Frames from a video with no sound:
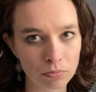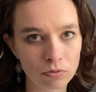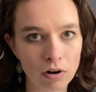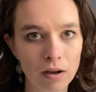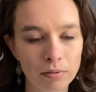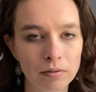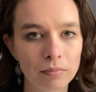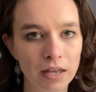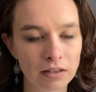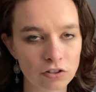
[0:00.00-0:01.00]
problem
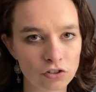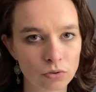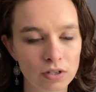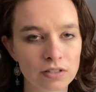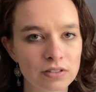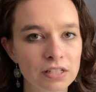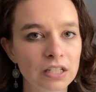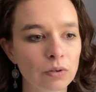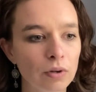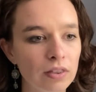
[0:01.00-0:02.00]
that the story is
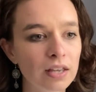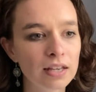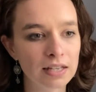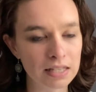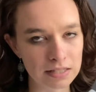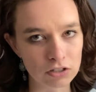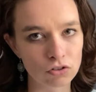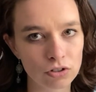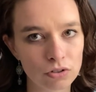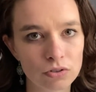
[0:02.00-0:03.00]
dealing with, is
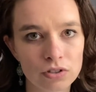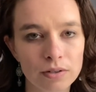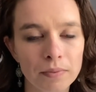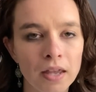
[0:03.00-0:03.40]
introduced.